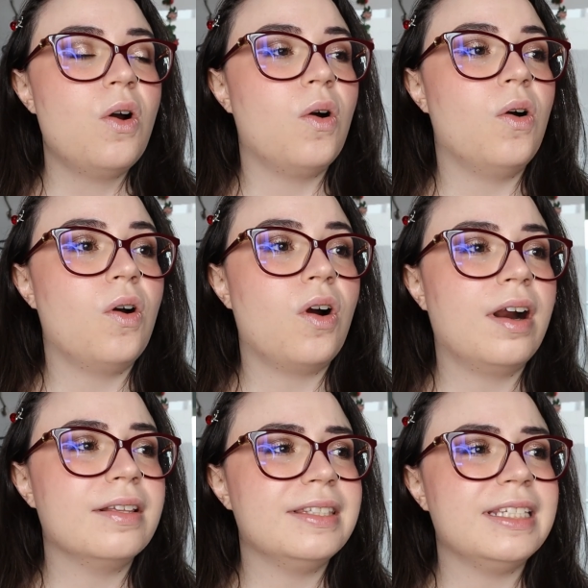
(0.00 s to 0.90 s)

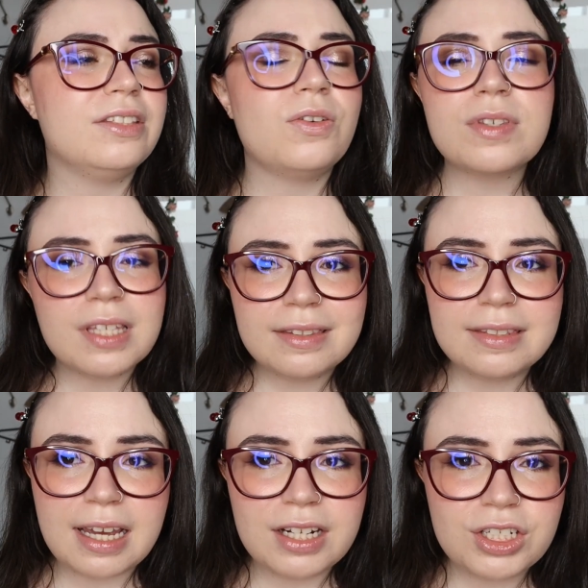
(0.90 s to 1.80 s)
Or the
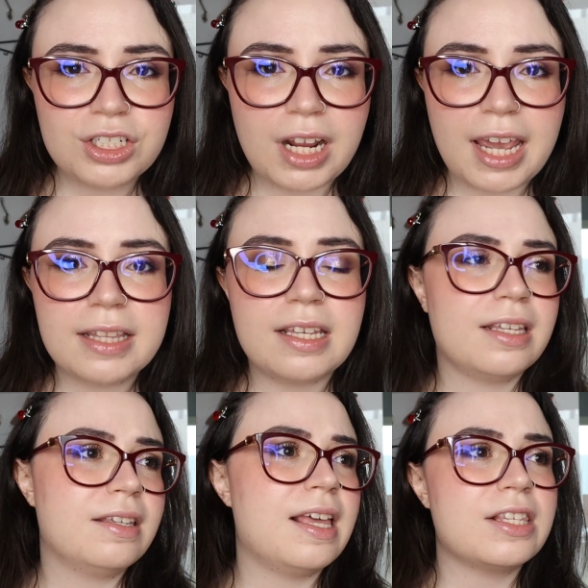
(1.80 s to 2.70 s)
Toasted Teddy shade
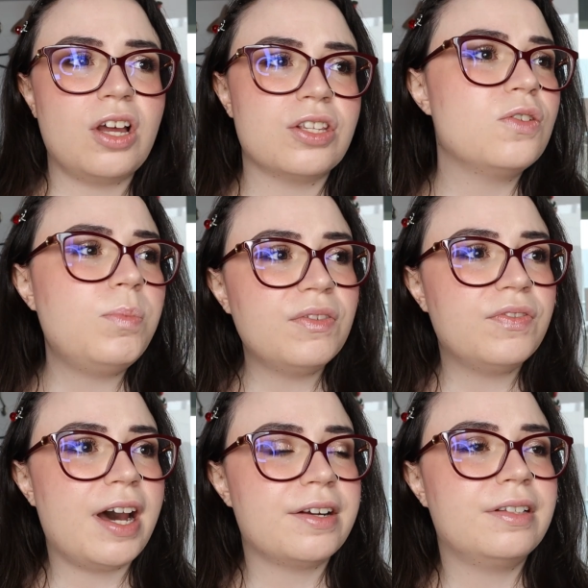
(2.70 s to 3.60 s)
has gone super
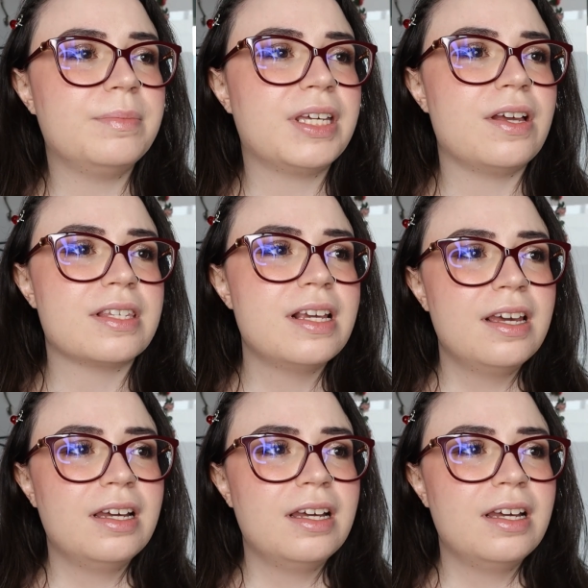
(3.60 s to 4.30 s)
viral because